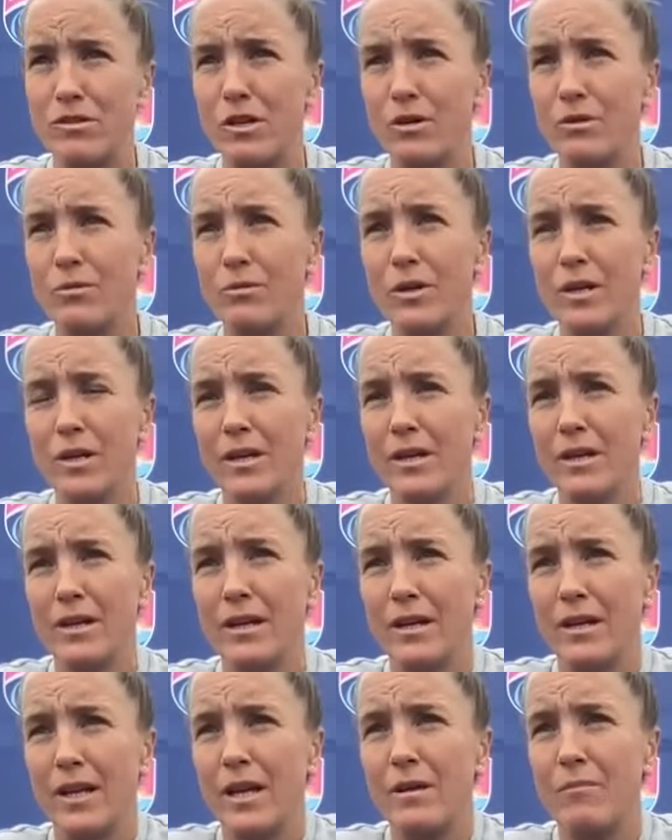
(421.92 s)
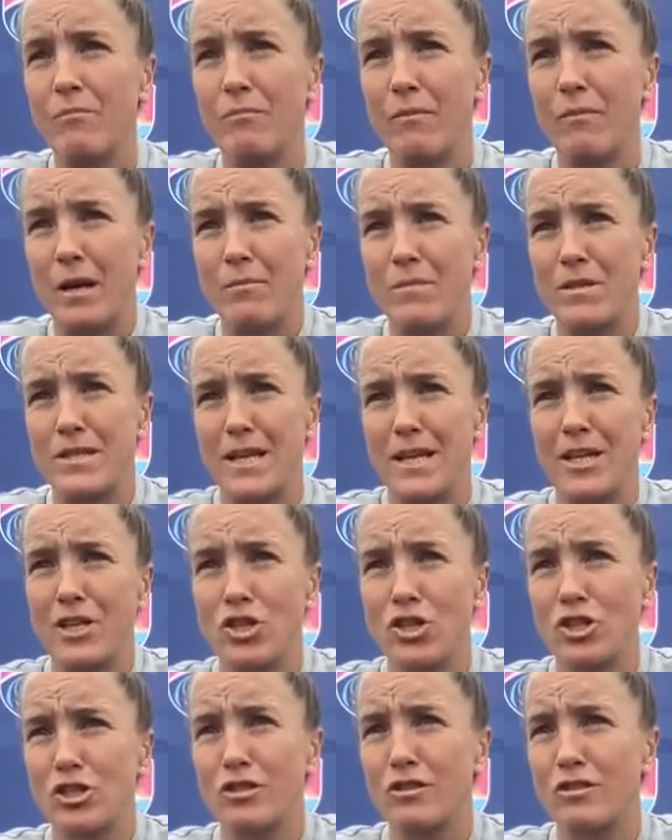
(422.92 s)
So they make mistakes
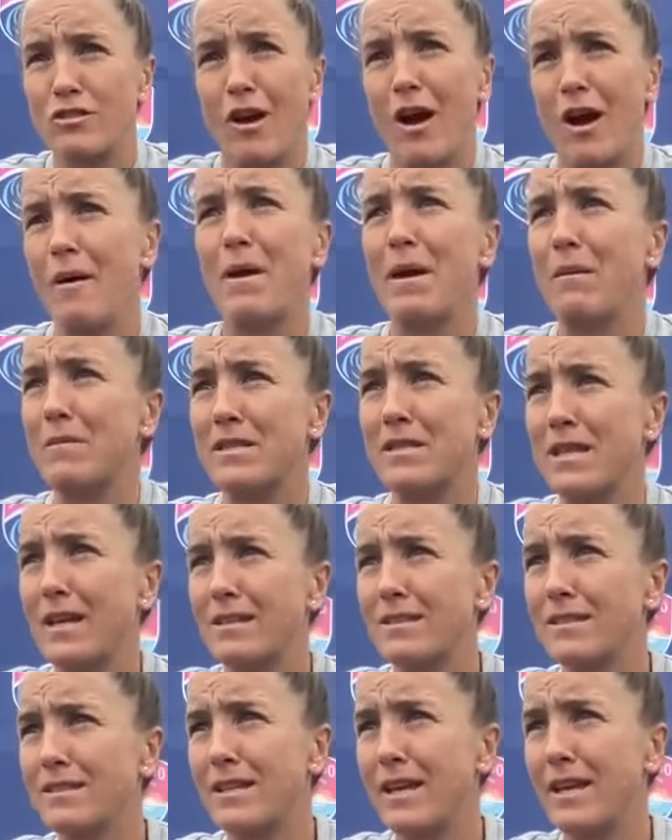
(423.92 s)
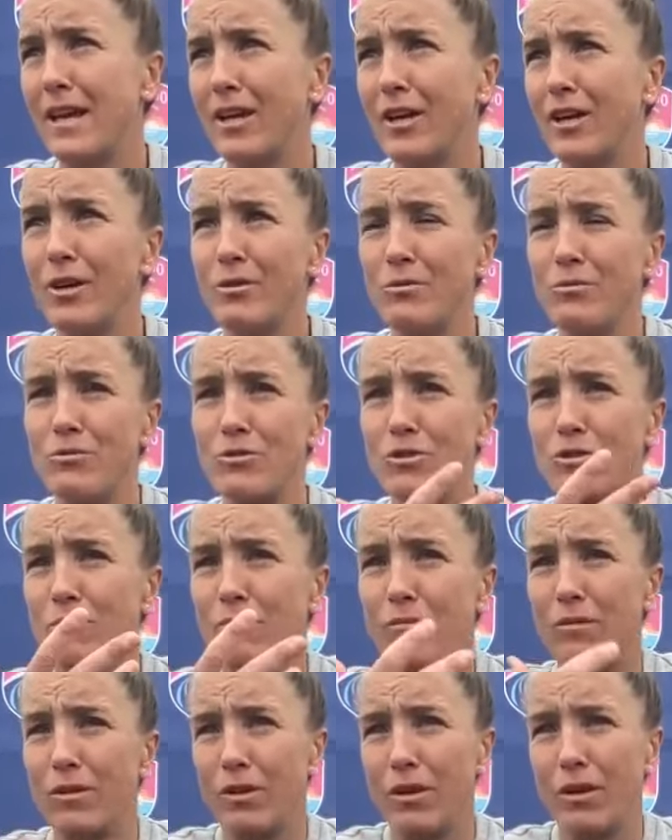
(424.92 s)
just as I make mistakes as a head coach,
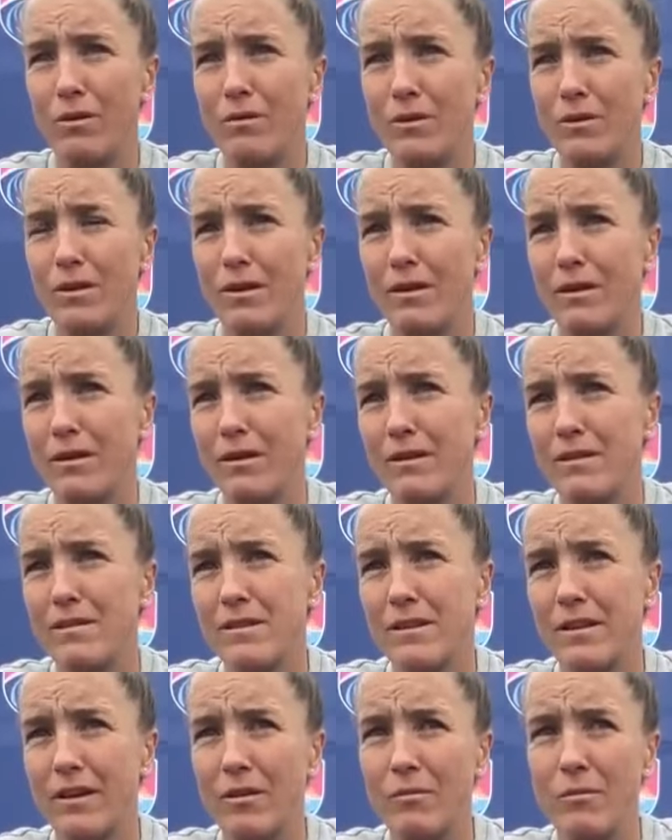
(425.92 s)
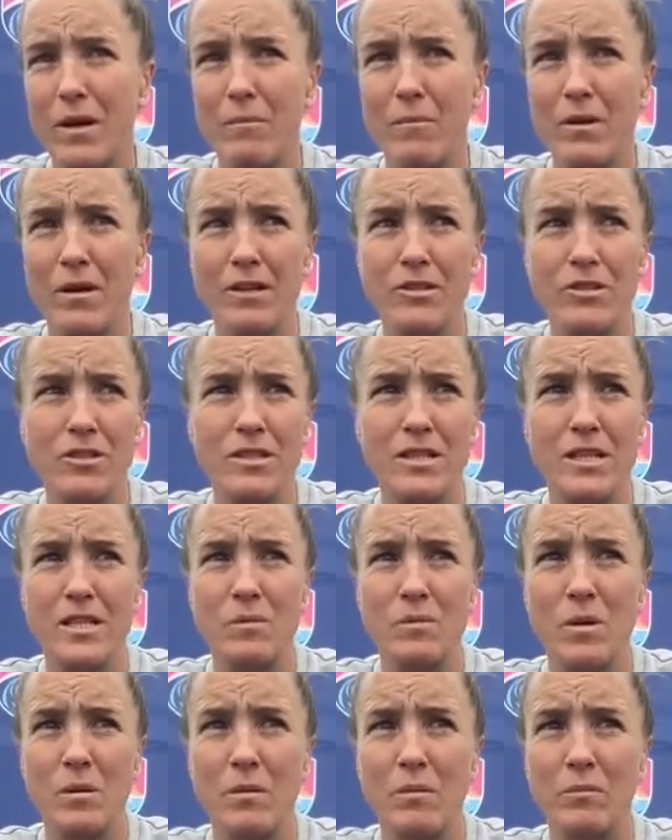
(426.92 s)
you know, and, you know, maybe I just need
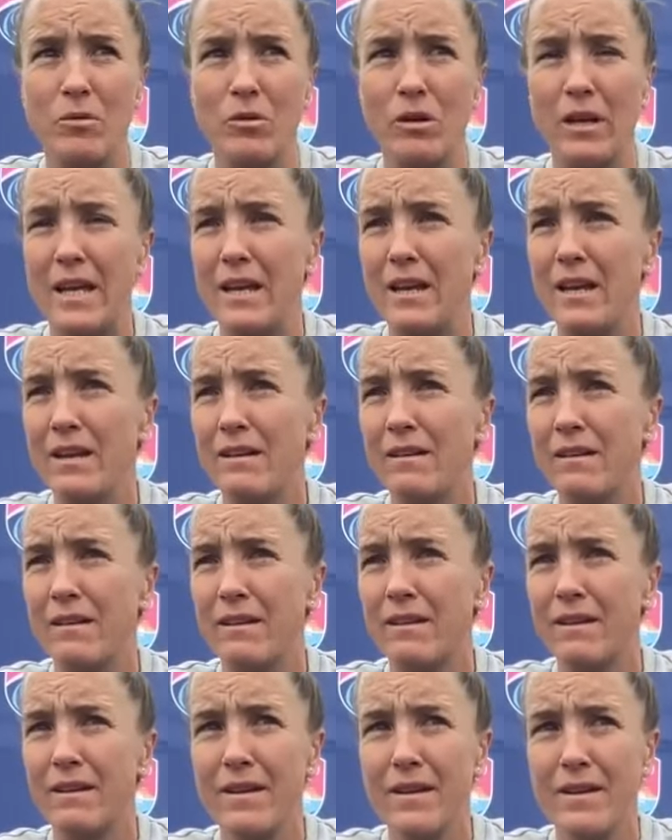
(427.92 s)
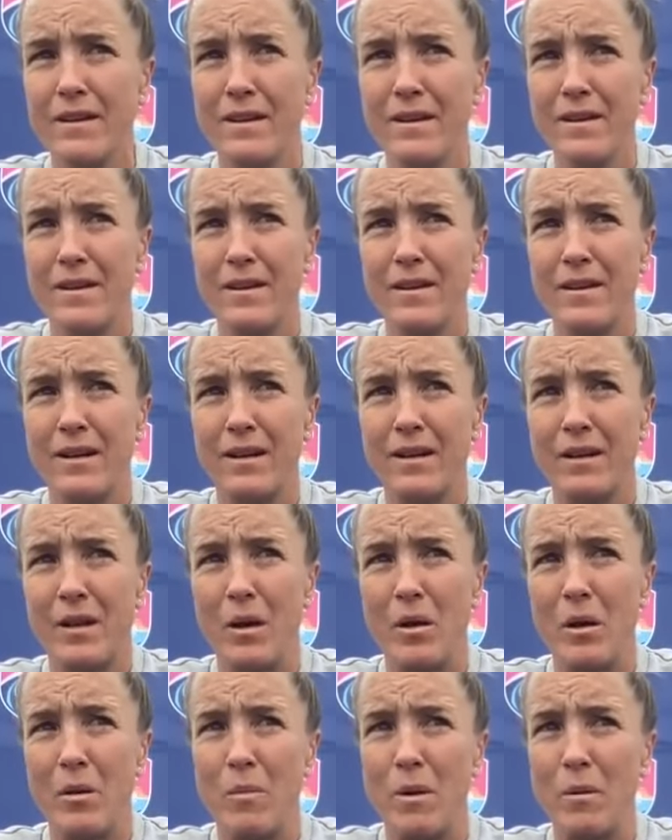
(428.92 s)
to be a bit more lenient and
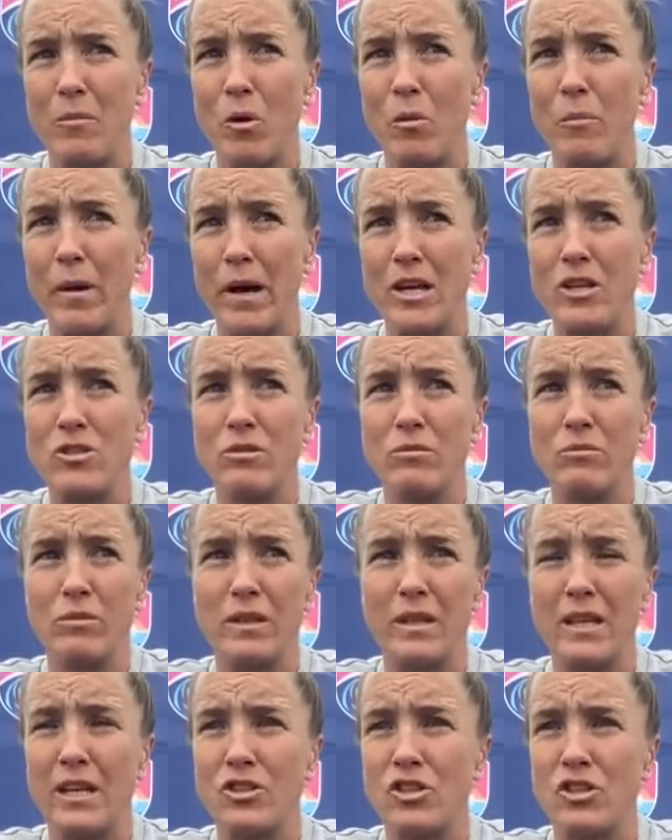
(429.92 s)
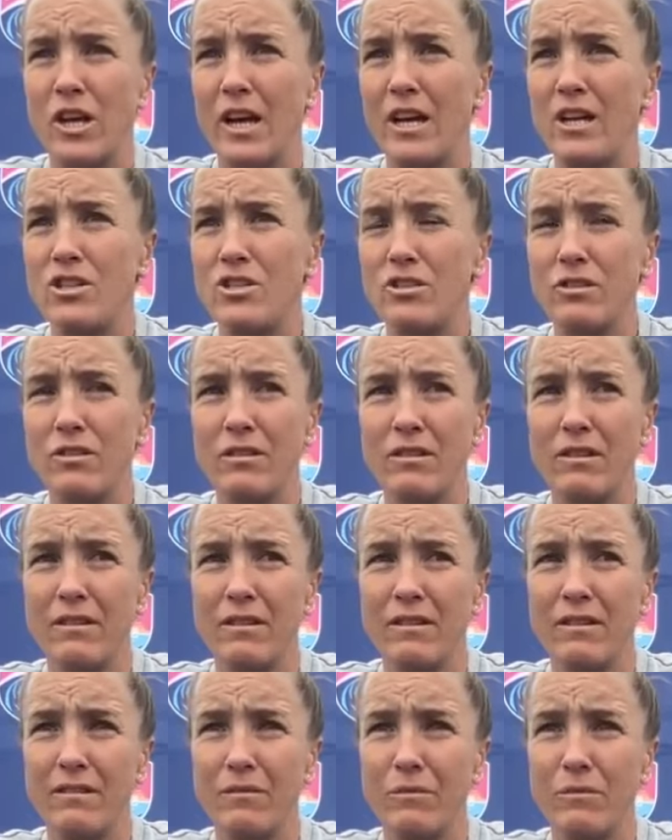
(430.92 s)
a bit more patient with the education
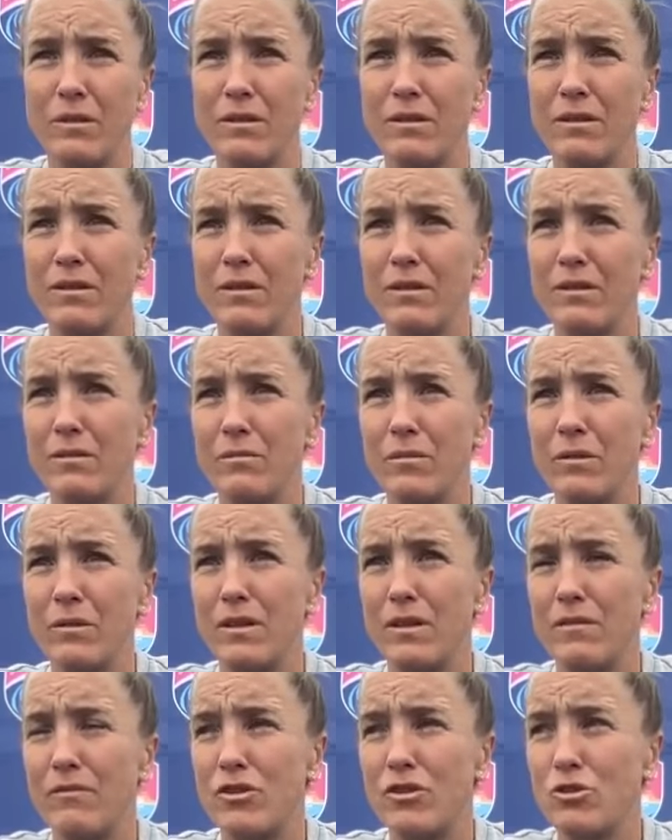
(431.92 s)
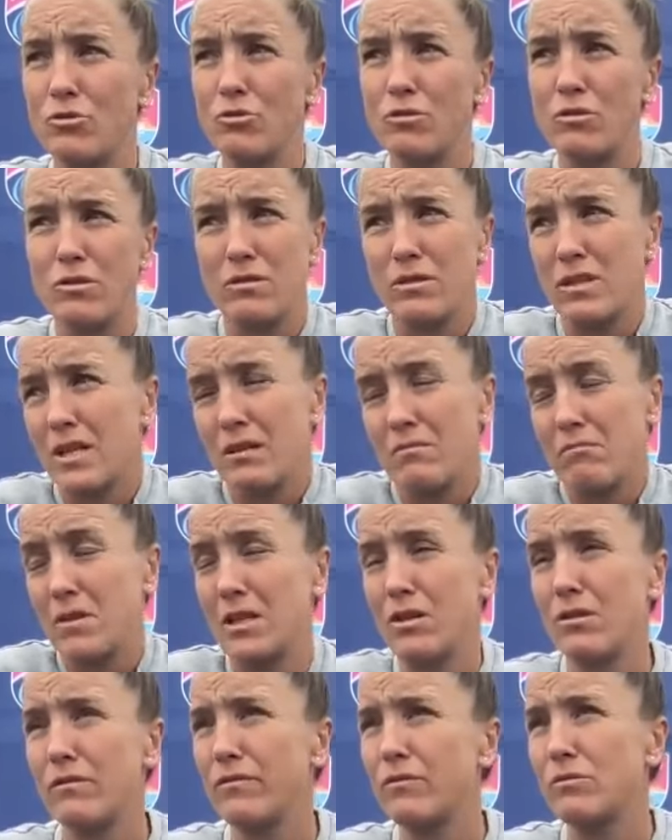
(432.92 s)
and with the officials, because they're
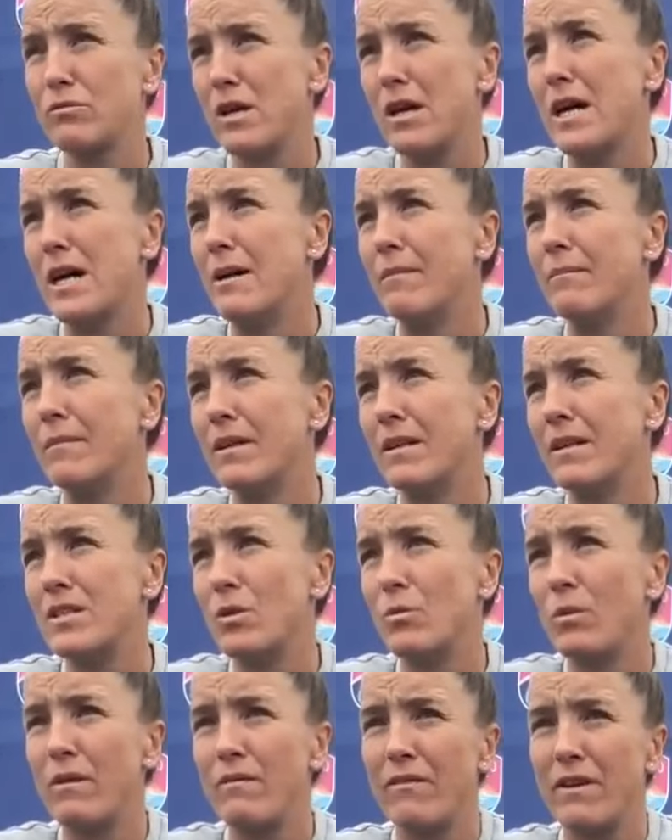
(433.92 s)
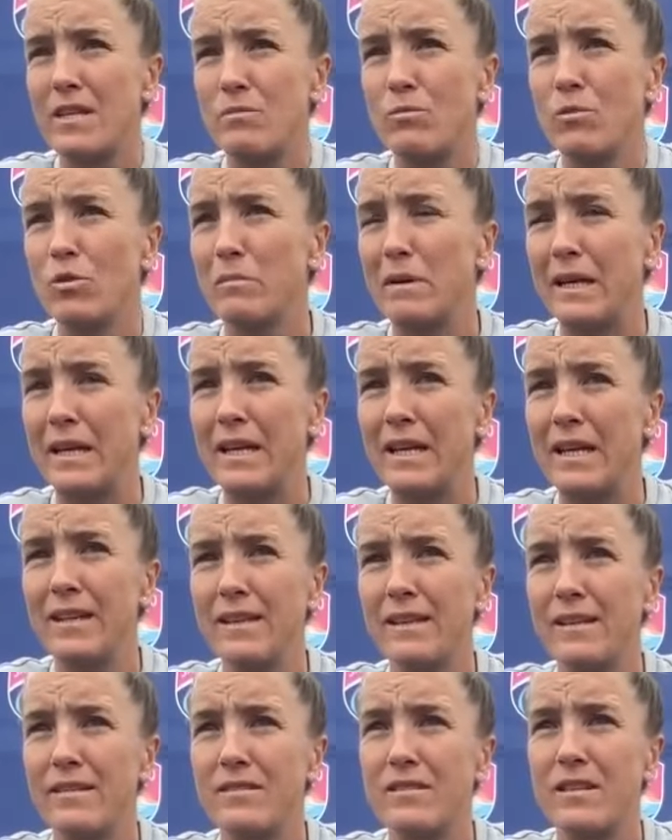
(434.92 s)
not full time. Until we invest more
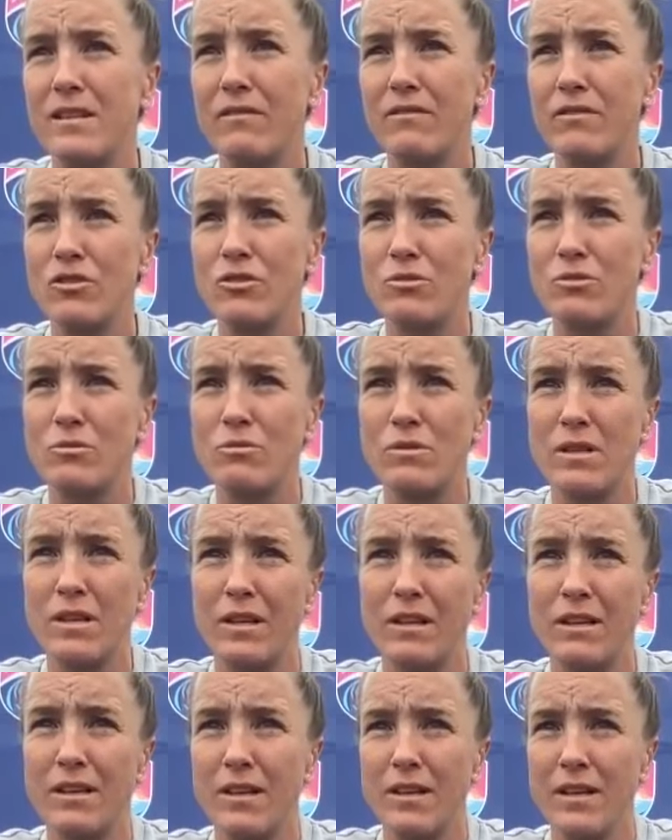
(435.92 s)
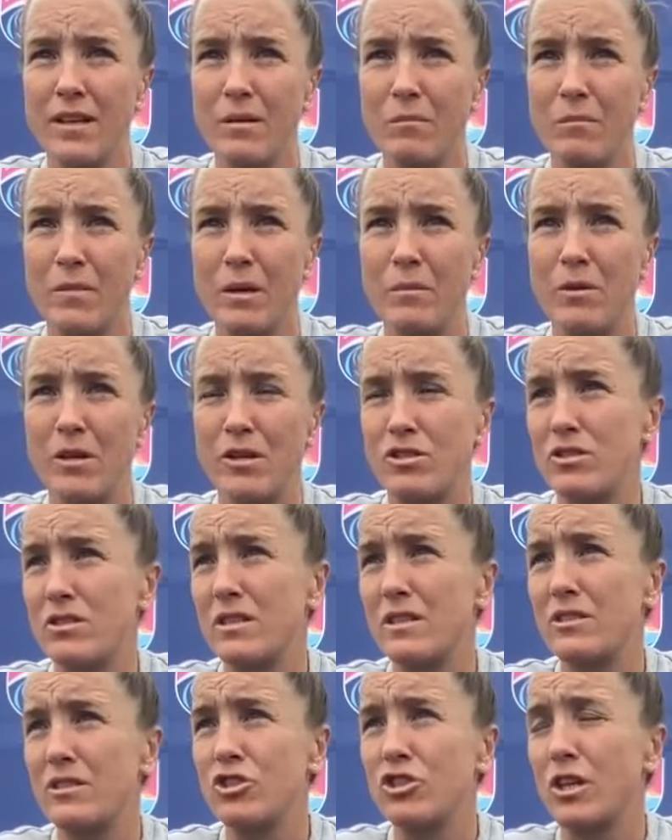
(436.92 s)
money into the officials, then maybe I
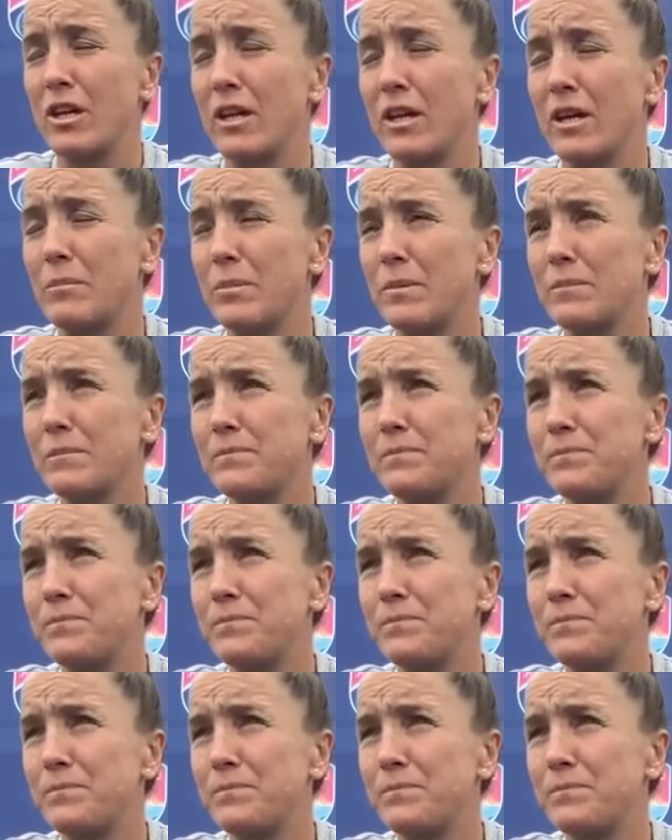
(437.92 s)
just need to shut up.